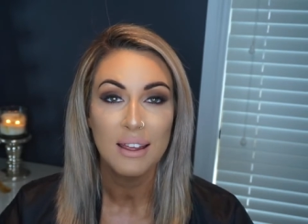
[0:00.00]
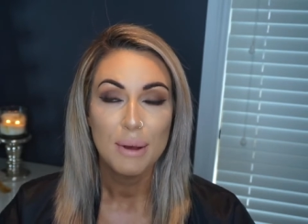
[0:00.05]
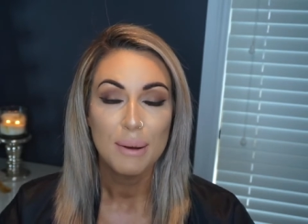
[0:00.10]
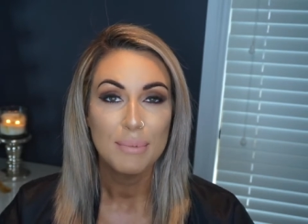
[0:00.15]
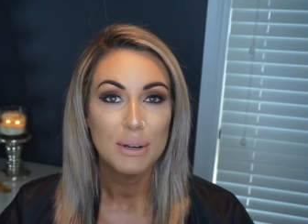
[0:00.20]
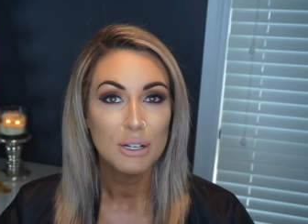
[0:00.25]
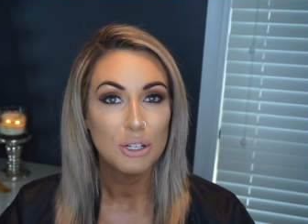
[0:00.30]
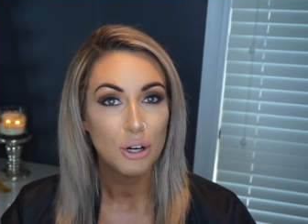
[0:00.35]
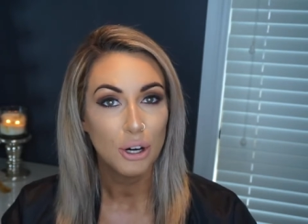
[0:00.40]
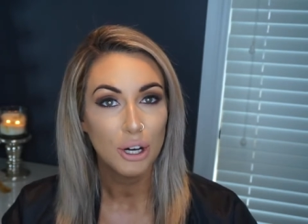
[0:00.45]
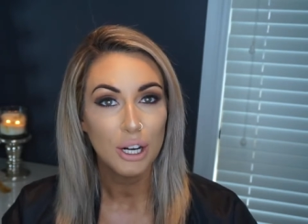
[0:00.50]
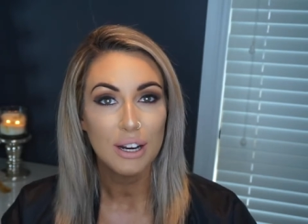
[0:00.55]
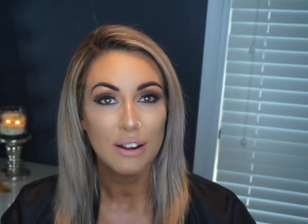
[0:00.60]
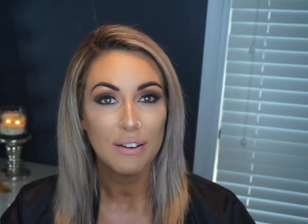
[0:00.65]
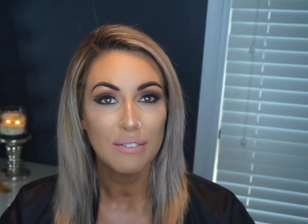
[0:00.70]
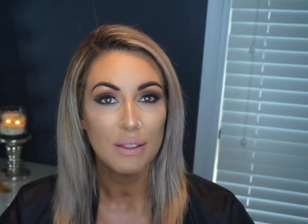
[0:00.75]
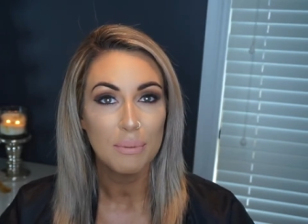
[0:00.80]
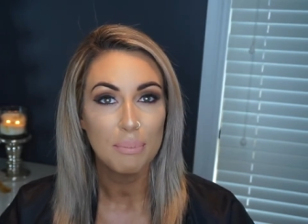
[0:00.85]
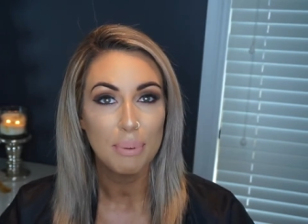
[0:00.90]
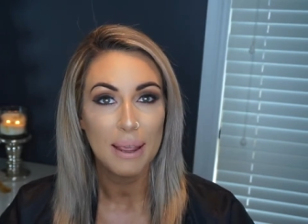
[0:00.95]
but majority
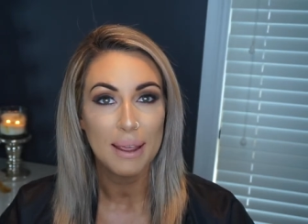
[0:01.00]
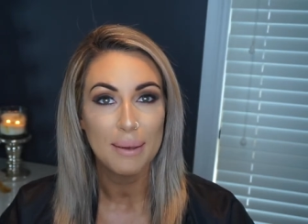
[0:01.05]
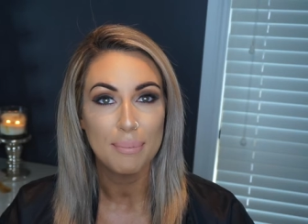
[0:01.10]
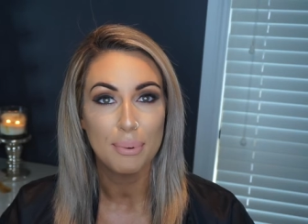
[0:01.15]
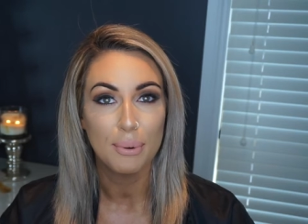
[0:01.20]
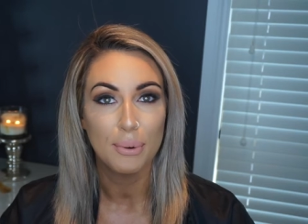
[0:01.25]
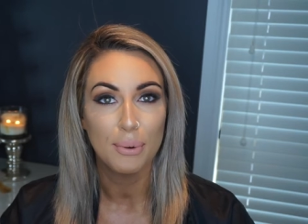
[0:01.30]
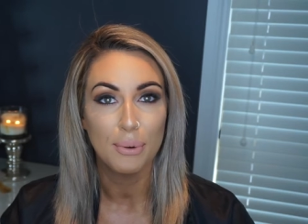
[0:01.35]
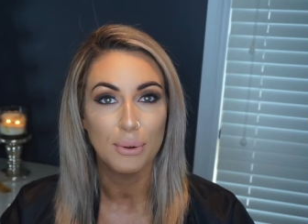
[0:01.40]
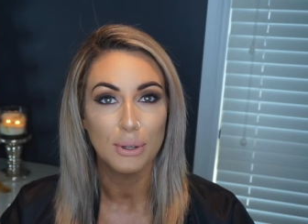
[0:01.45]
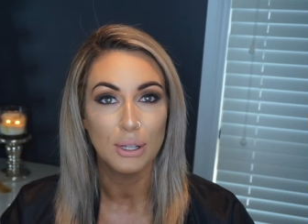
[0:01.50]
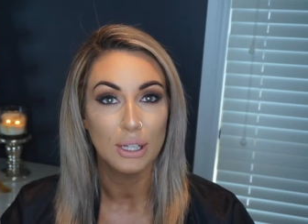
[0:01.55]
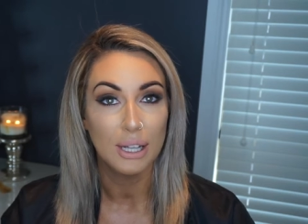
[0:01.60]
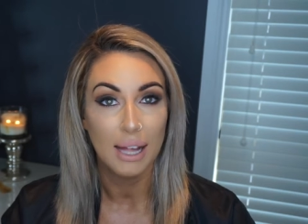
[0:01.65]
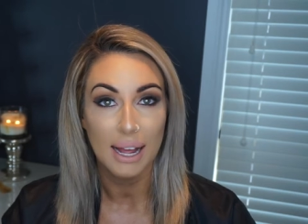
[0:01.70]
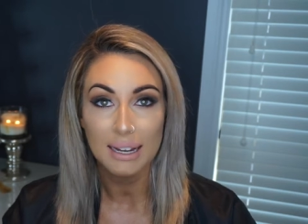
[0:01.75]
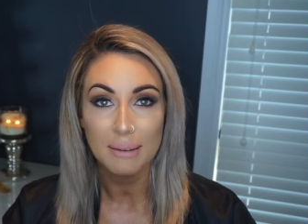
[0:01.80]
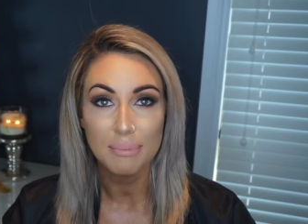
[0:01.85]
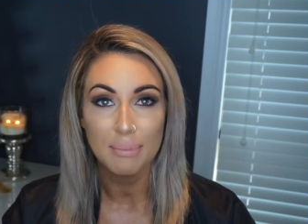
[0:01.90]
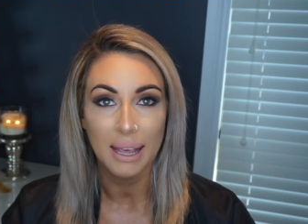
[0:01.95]
of the people
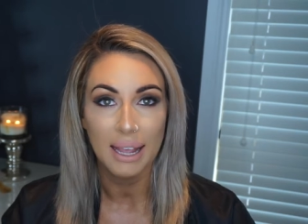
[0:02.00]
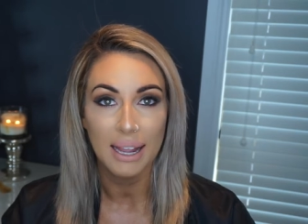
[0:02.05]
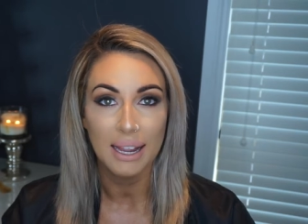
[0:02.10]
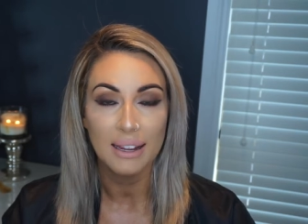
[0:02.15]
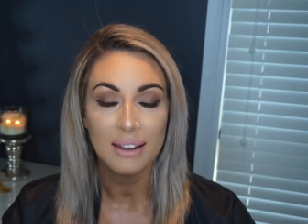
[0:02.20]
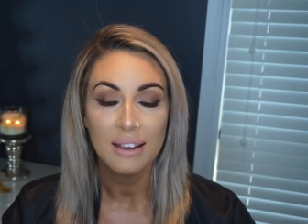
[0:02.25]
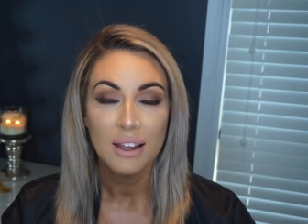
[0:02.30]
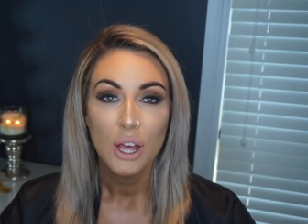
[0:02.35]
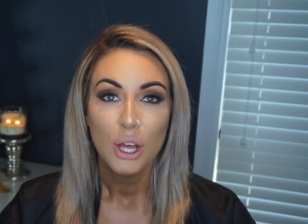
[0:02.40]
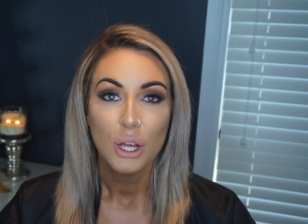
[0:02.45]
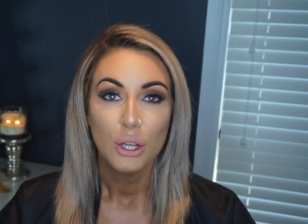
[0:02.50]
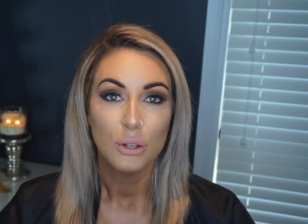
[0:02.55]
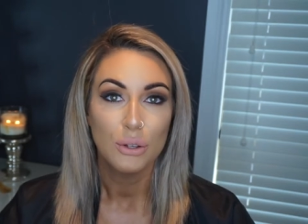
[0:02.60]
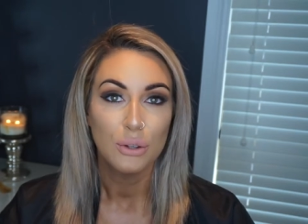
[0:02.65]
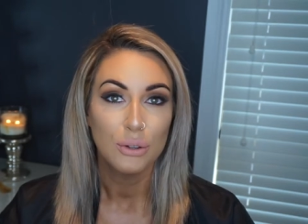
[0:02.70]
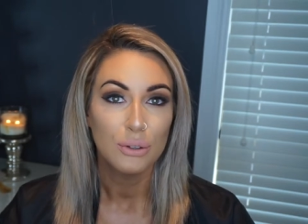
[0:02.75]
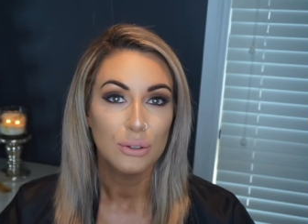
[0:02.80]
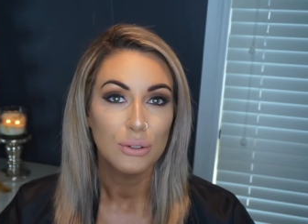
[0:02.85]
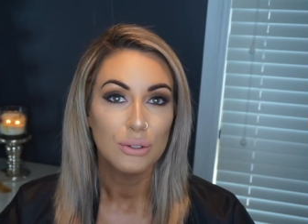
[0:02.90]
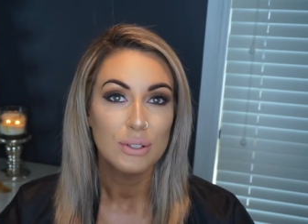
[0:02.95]
like me
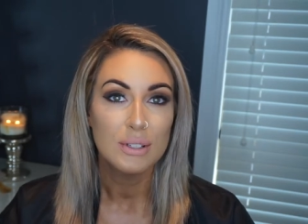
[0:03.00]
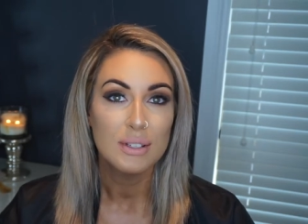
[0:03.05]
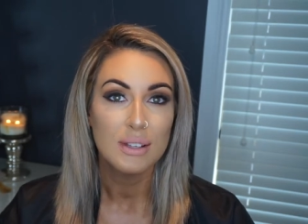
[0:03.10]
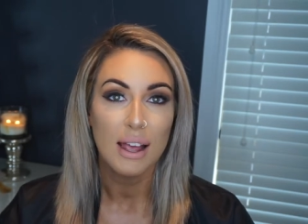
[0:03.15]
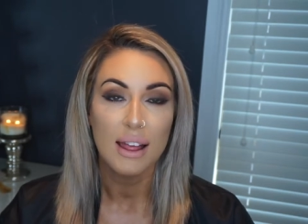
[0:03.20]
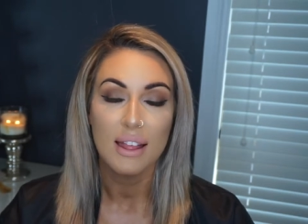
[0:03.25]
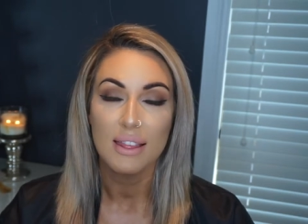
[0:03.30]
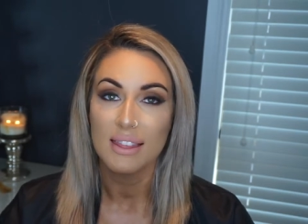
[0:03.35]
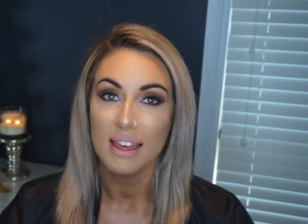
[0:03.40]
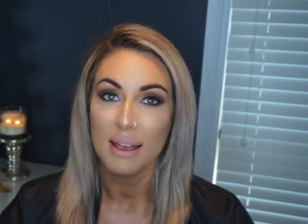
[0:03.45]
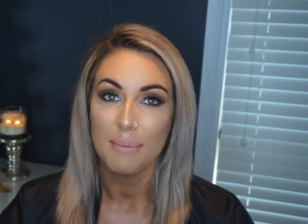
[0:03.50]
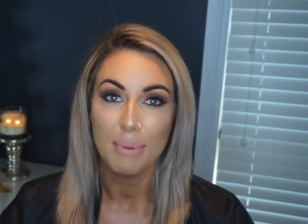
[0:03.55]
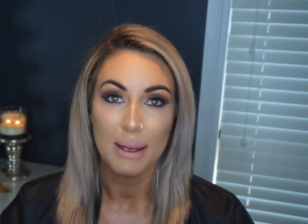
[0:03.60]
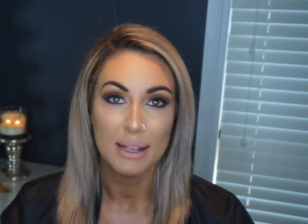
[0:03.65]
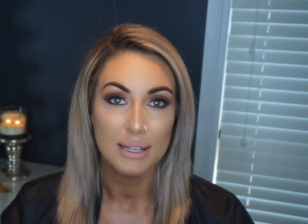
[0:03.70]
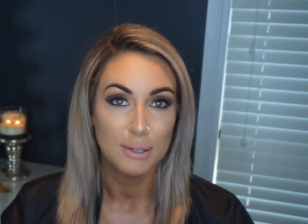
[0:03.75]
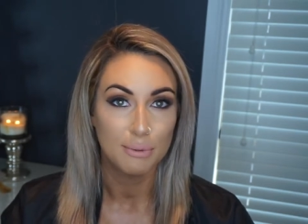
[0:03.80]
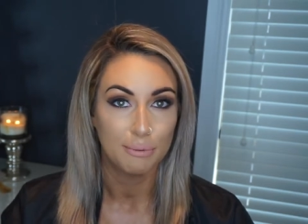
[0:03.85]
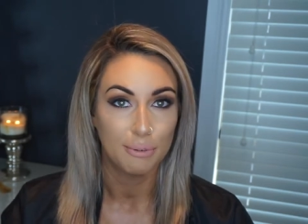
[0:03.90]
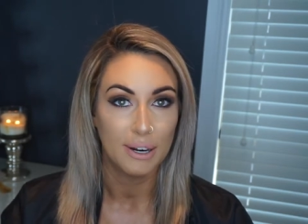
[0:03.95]
use their
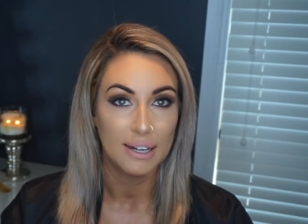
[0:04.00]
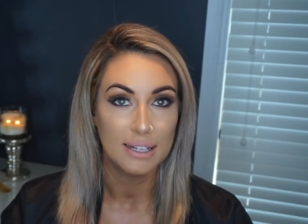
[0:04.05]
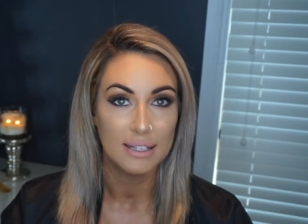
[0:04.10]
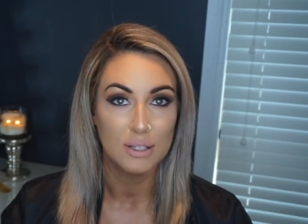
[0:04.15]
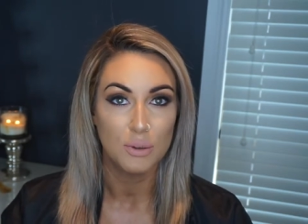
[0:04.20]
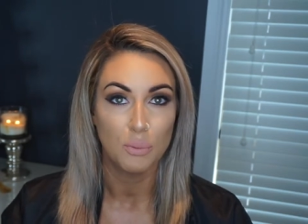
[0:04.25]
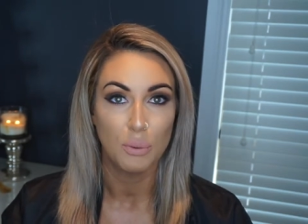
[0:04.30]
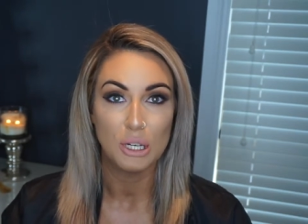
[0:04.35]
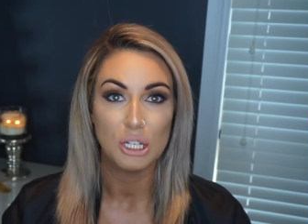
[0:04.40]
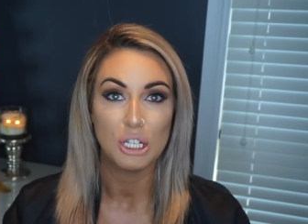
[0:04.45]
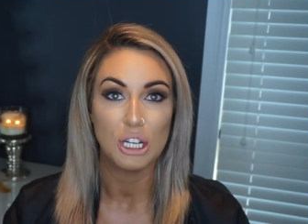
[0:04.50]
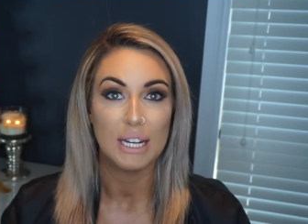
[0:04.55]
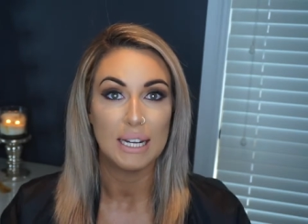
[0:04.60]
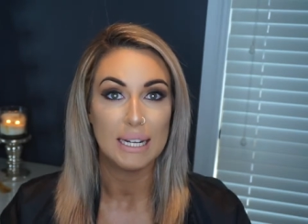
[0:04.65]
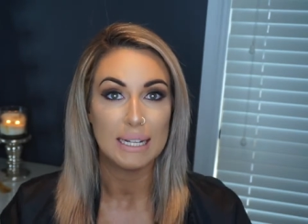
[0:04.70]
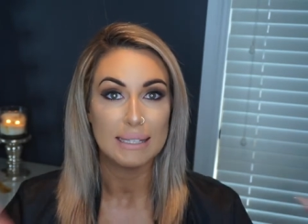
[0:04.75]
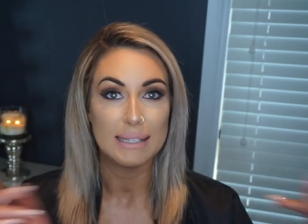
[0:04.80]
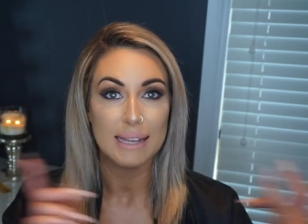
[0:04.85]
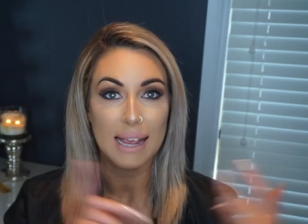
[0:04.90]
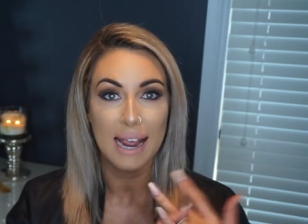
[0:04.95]
best friends, which
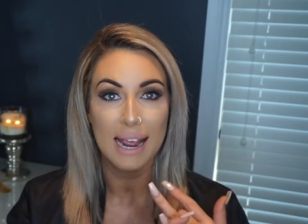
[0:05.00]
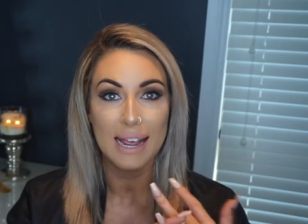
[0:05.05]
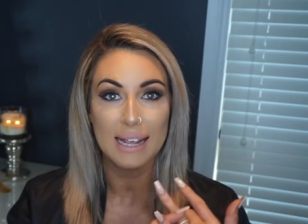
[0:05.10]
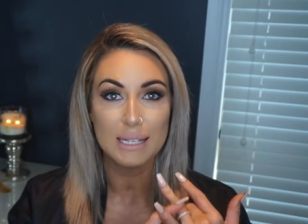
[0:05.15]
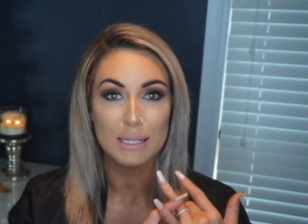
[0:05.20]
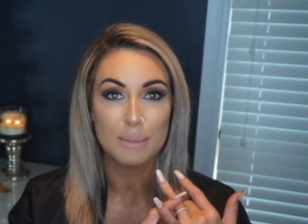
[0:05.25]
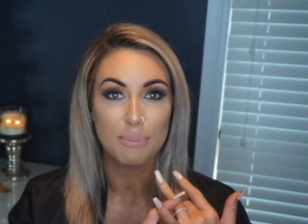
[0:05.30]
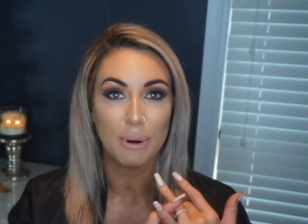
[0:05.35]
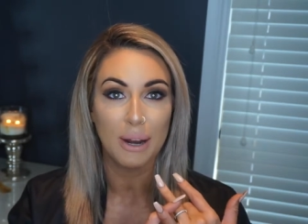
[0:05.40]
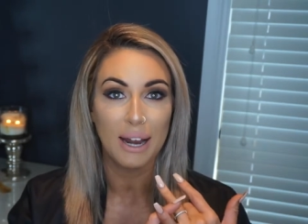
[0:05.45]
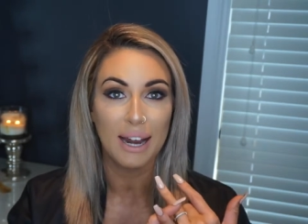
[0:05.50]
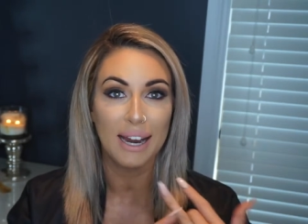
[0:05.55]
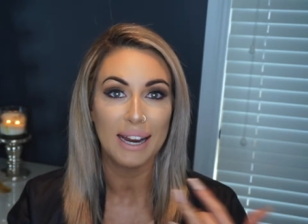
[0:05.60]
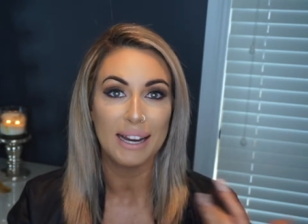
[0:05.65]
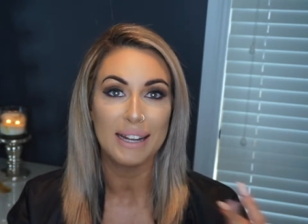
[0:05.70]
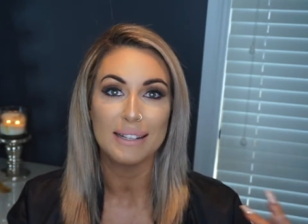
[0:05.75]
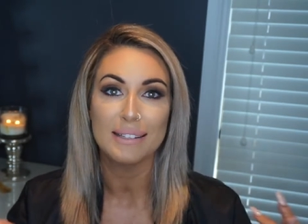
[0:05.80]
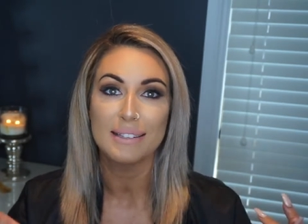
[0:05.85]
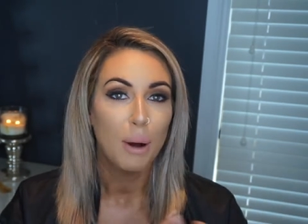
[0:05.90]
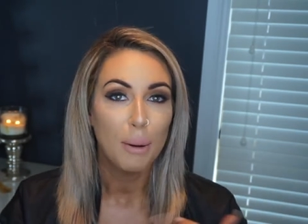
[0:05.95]
is hairsprays,